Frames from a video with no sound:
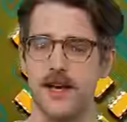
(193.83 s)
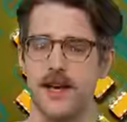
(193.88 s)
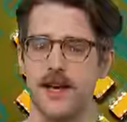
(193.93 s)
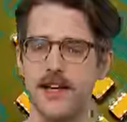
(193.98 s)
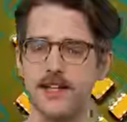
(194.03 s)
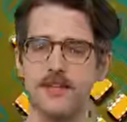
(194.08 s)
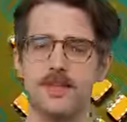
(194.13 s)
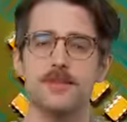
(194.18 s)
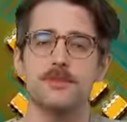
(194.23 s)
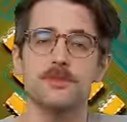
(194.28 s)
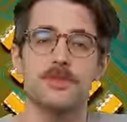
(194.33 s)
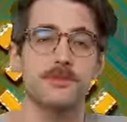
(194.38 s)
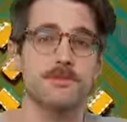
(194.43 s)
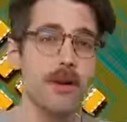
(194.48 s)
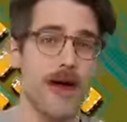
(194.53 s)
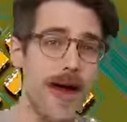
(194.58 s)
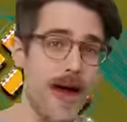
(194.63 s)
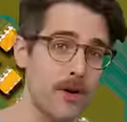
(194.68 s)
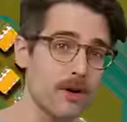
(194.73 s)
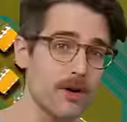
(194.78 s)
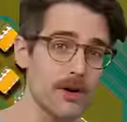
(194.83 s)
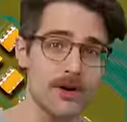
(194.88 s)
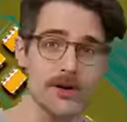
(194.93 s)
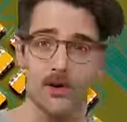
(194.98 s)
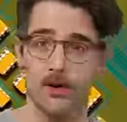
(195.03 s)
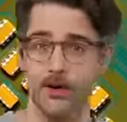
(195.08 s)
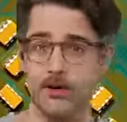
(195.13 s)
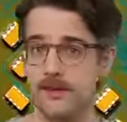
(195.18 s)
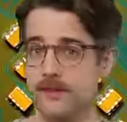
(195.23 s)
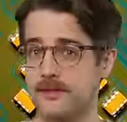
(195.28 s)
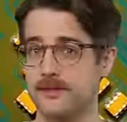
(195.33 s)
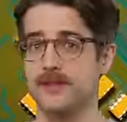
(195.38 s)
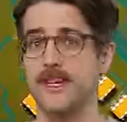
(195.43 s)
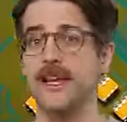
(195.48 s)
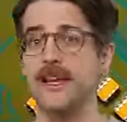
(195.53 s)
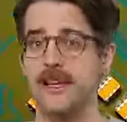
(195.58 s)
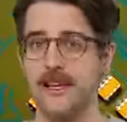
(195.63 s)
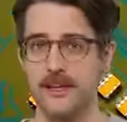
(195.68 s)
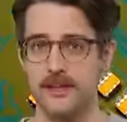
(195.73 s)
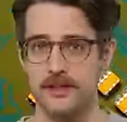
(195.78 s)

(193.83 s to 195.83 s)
in terms of power or data